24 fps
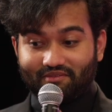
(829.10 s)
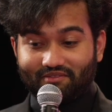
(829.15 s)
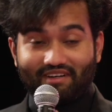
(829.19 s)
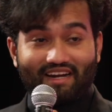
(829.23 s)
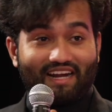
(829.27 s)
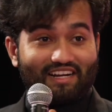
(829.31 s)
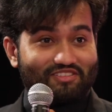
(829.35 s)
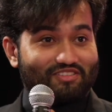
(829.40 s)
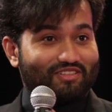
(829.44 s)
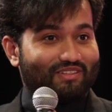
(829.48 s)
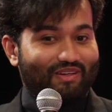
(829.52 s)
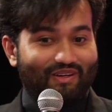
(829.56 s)

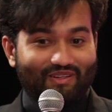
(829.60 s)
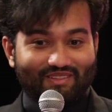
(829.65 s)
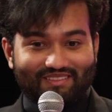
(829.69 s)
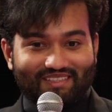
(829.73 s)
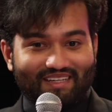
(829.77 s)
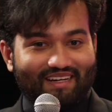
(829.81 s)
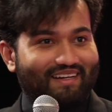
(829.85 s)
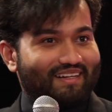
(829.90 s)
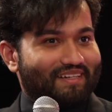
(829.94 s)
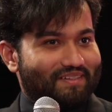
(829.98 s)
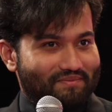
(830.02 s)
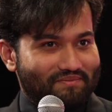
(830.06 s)
actually on
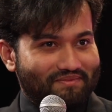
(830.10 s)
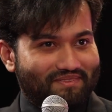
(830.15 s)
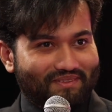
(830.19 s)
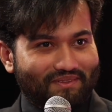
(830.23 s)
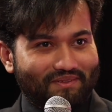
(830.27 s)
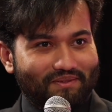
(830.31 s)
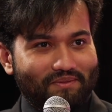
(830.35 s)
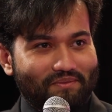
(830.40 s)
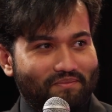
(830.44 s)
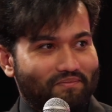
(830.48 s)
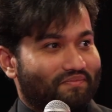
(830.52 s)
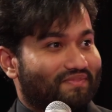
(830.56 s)
time.
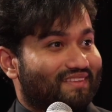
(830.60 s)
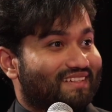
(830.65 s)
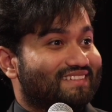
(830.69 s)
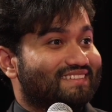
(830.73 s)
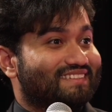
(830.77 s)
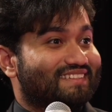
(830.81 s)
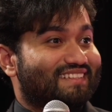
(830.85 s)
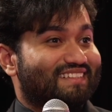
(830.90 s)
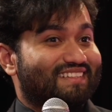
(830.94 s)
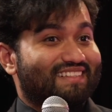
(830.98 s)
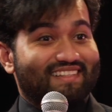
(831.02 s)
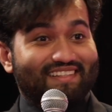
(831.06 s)
So
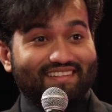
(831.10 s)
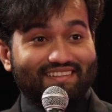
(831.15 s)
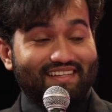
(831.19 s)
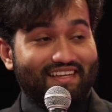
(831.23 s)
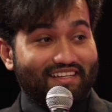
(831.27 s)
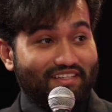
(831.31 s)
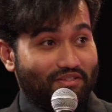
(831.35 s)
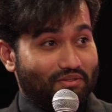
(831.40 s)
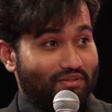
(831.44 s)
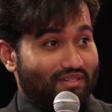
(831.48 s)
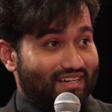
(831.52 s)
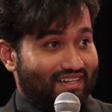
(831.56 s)

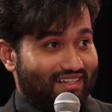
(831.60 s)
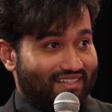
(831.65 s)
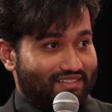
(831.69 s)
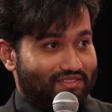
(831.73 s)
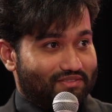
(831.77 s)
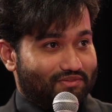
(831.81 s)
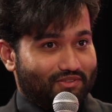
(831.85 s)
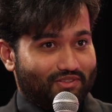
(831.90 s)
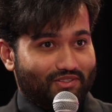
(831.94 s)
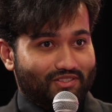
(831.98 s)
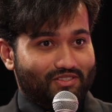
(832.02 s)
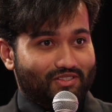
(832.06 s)
thank you guys
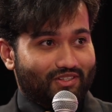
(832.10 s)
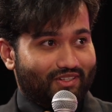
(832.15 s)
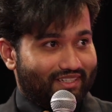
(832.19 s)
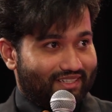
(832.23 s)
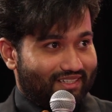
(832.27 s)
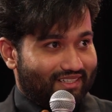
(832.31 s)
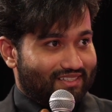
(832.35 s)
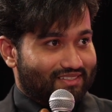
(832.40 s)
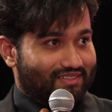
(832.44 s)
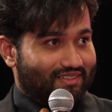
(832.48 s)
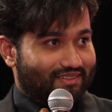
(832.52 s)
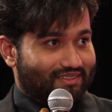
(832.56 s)
for
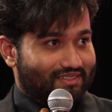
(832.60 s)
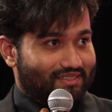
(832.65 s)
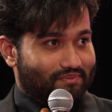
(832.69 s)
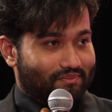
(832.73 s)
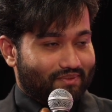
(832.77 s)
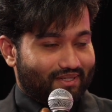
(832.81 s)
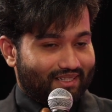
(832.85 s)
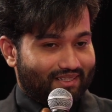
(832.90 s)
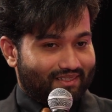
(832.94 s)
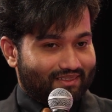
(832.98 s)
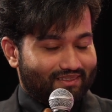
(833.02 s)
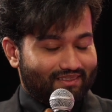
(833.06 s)
joining us on this
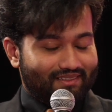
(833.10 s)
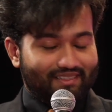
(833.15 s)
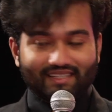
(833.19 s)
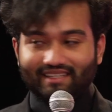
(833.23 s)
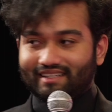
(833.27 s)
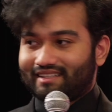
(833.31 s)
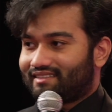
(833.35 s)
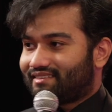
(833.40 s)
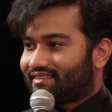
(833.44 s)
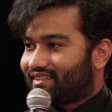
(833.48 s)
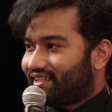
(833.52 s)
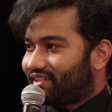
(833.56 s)
panel,
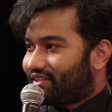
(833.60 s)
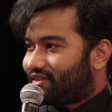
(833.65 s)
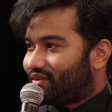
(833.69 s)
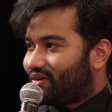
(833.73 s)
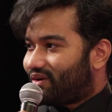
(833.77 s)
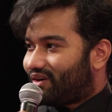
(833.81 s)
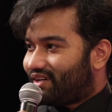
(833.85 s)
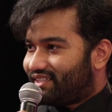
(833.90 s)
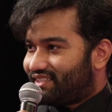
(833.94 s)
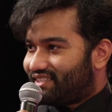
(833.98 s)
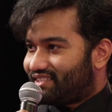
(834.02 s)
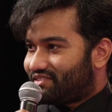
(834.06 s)
and thank you,
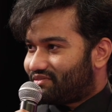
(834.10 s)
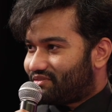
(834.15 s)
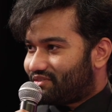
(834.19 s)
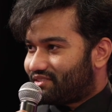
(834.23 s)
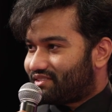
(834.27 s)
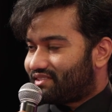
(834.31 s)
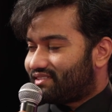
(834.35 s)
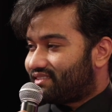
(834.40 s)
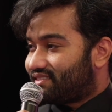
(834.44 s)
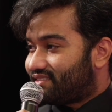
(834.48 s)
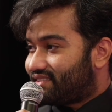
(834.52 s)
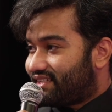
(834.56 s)
audience, for
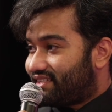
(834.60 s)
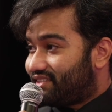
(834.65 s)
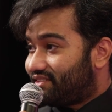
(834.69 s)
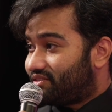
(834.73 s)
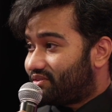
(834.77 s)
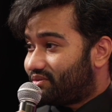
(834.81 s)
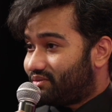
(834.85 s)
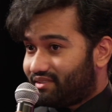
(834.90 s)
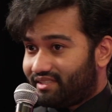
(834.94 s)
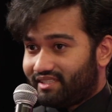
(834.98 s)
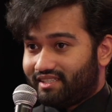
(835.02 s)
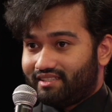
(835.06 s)
staying
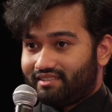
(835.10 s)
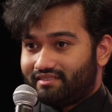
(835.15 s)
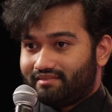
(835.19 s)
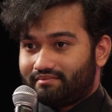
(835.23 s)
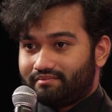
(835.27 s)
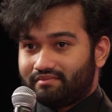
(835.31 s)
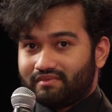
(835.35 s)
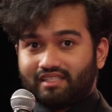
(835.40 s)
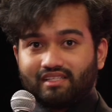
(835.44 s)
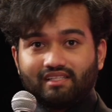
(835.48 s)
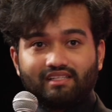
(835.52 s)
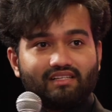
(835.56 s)
tuned in.
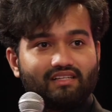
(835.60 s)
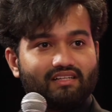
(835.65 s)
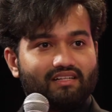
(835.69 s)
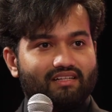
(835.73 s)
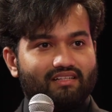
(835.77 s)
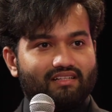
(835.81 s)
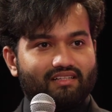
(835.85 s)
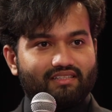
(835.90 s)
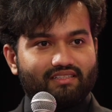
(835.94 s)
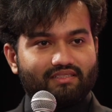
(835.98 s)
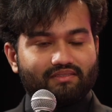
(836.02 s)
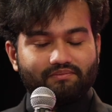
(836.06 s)

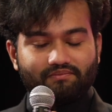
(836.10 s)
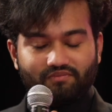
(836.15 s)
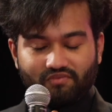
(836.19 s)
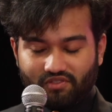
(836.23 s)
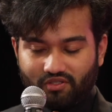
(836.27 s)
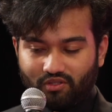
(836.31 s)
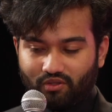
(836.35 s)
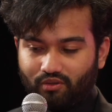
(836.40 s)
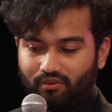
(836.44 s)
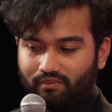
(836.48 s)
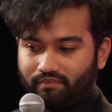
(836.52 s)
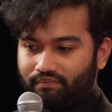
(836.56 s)

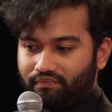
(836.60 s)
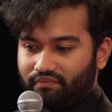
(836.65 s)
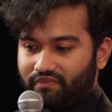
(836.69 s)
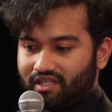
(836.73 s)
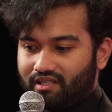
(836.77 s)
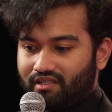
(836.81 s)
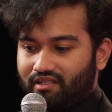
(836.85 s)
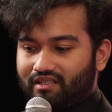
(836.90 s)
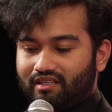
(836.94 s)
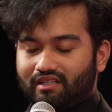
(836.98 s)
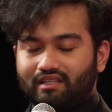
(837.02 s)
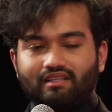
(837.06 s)
So
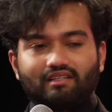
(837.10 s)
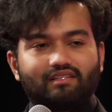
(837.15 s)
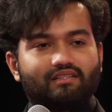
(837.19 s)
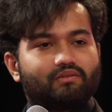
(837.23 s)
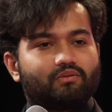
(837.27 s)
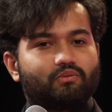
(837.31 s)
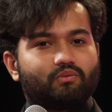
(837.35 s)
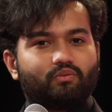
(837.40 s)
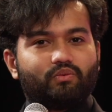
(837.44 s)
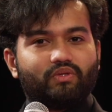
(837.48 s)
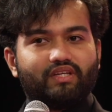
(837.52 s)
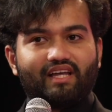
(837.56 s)

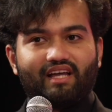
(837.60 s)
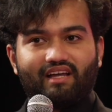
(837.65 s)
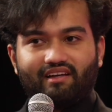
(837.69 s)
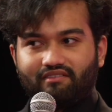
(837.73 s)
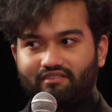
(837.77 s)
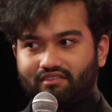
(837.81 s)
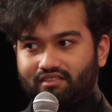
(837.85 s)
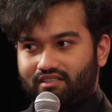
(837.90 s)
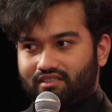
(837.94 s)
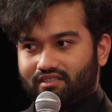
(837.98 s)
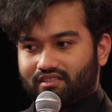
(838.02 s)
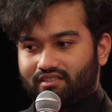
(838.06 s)
we have
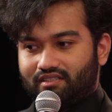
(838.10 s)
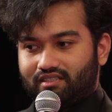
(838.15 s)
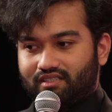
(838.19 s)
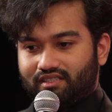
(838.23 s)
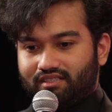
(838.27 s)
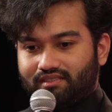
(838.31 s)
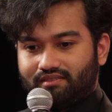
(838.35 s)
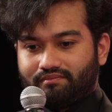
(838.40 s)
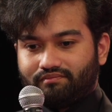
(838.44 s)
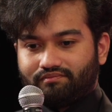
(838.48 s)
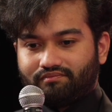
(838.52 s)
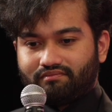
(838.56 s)

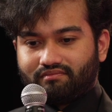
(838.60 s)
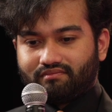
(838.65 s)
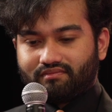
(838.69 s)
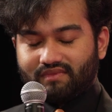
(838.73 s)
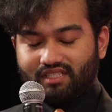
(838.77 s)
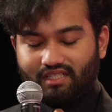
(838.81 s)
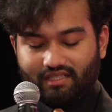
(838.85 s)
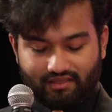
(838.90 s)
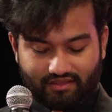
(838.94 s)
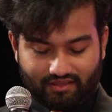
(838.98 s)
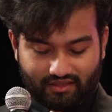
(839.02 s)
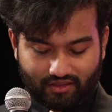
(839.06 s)
our
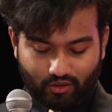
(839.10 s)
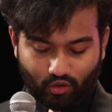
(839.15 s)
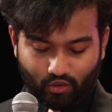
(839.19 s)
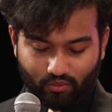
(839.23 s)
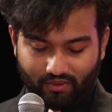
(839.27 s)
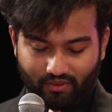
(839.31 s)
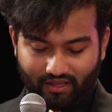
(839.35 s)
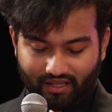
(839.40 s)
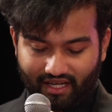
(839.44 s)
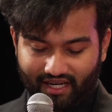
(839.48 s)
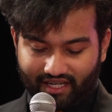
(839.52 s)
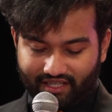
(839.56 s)

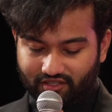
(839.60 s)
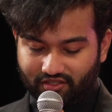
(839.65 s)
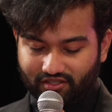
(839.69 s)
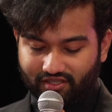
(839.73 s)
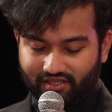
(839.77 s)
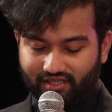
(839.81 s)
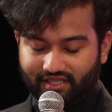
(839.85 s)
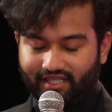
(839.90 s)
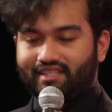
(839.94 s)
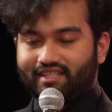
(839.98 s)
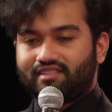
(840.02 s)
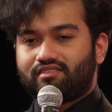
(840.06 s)
global
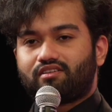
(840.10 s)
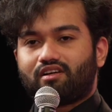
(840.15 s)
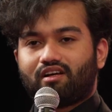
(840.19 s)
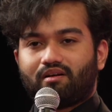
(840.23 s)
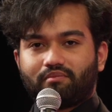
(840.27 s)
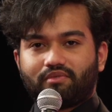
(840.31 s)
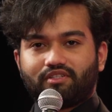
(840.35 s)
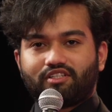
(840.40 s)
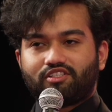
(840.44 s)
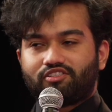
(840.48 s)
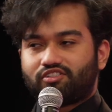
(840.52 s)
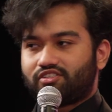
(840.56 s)
hydrogen case
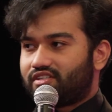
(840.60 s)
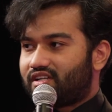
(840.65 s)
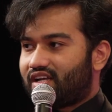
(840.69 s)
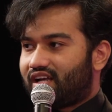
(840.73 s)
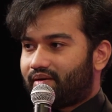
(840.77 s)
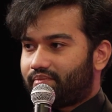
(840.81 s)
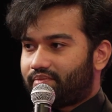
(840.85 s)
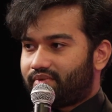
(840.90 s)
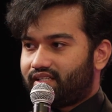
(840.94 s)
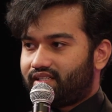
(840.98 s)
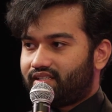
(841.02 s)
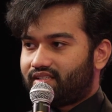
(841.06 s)
competition
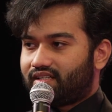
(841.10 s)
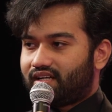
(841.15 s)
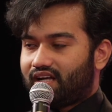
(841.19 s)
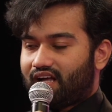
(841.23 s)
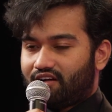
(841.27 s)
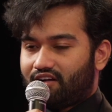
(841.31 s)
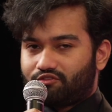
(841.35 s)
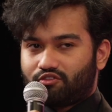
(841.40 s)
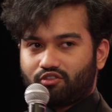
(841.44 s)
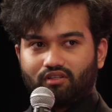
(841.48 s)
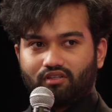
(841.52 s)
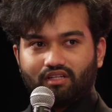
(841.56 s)
happening
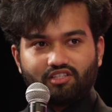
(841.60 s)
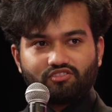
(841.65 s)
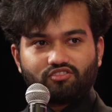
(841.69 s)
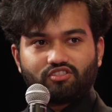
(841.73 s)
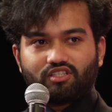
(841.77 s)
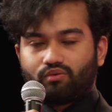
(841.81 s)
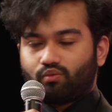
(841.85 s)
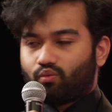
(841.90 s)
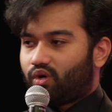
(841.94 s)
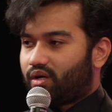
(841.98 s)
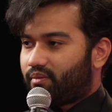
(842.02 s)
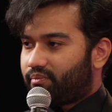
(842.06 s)
after lunch
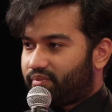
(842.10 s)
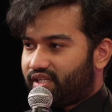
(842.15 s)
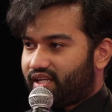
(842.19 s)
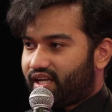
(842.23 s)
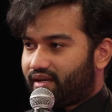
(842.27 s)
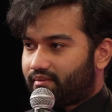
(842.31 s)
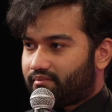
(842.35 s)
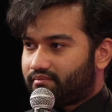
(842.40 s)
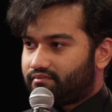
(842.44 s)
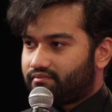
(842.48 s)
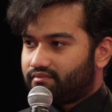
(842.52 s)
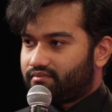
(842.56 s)
at 1
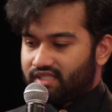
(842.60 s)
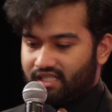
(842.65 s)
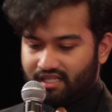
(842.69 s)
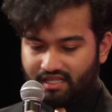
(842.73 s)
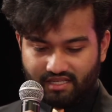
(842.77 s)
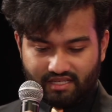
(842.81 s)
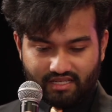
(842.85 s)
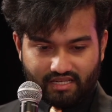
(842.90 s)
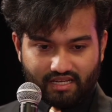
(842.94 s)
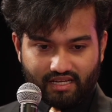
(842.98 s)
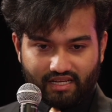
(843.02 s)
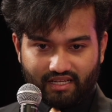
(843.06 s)
p.m.
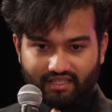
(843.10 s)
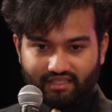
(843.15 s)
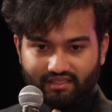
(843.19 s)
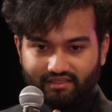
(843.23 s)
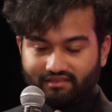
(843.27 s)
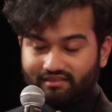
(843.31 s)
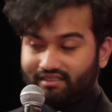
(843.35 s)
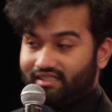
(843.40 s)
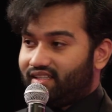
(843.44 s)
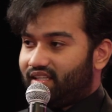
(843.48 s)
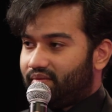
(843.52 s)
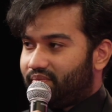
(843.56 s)
And in the